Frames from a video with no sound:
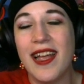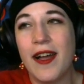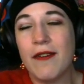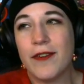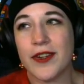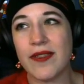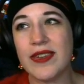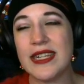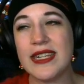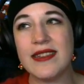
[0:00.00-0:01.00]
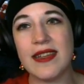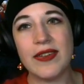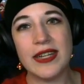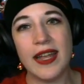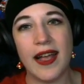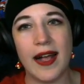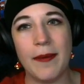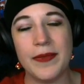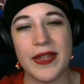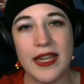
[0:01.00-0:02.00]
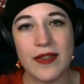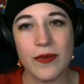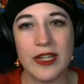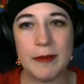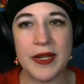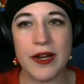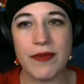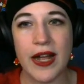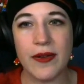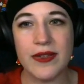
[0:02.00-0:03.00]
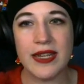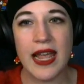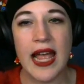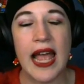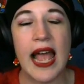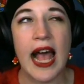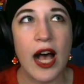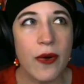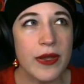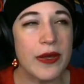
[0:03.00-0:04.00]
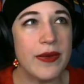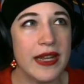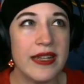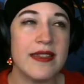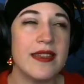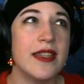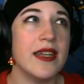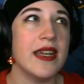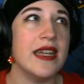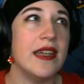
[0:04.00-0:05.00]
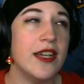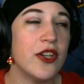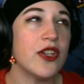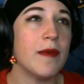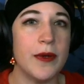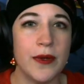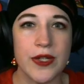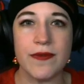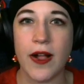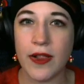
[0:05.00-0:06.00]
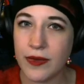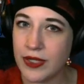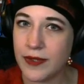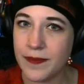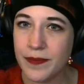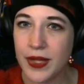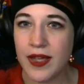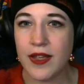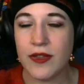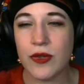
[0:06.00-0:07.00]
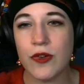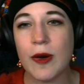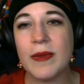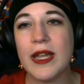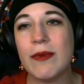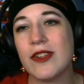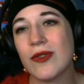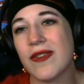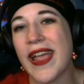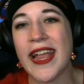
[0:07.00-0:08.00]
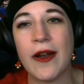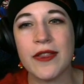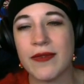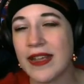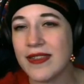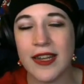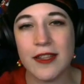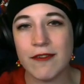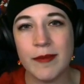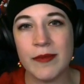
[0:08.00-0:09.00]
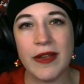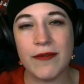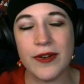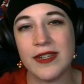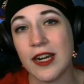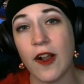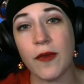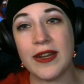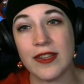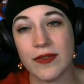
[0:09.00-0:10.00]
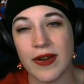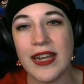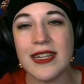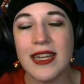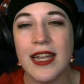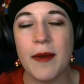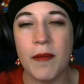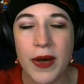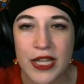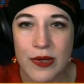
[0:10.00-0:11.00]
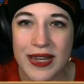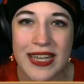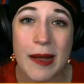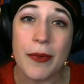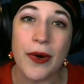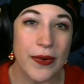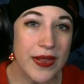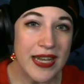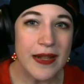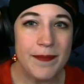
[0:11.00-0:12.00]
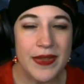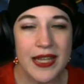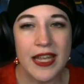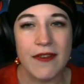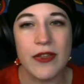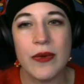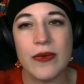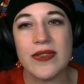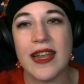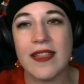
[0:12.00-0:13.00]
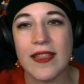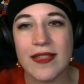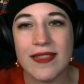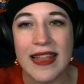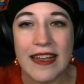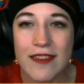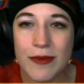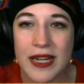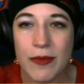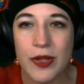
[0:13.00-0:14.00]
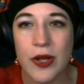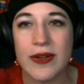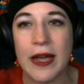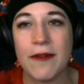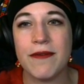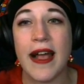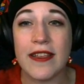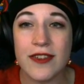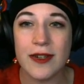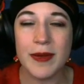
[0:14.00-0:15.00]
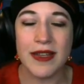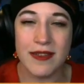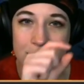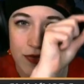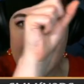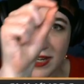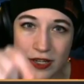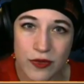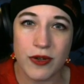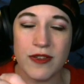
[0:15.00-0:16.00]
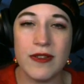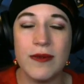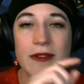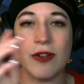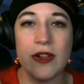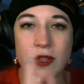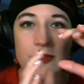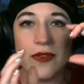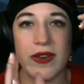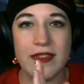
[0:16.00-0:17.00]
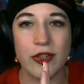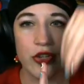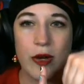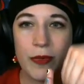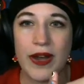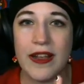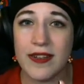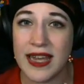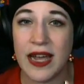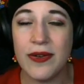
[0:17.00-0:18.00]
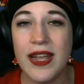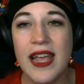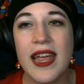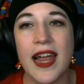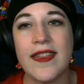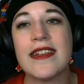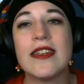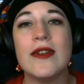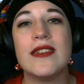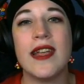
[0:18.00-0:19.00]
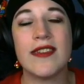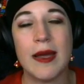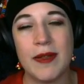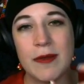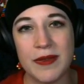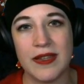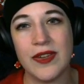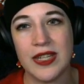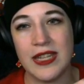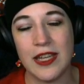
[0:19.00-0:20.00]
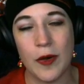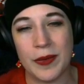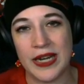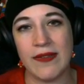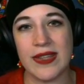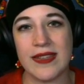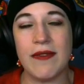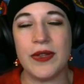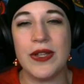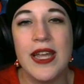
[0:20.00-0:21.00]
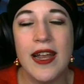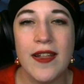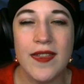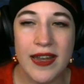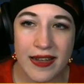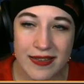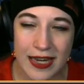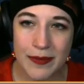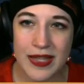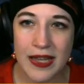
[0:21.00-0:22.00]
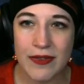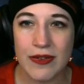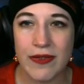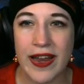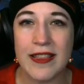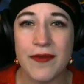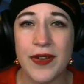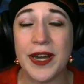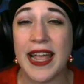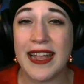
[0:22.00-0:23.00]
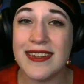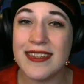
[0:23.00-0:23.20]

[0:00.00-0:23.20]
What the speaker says: For 17.7, the key is going to be around how you get the initial boo to follow you. So normally we just sort of hang out at the right side of the room and wait for it to get all the way to the right, but you can get up early. If you stay next to it, it will go down faster because it's trying to get towards you, and if you're closer, it has a sharper angle down, and that's how you save time on specifically the opening of this level. The next time save is right at the very end.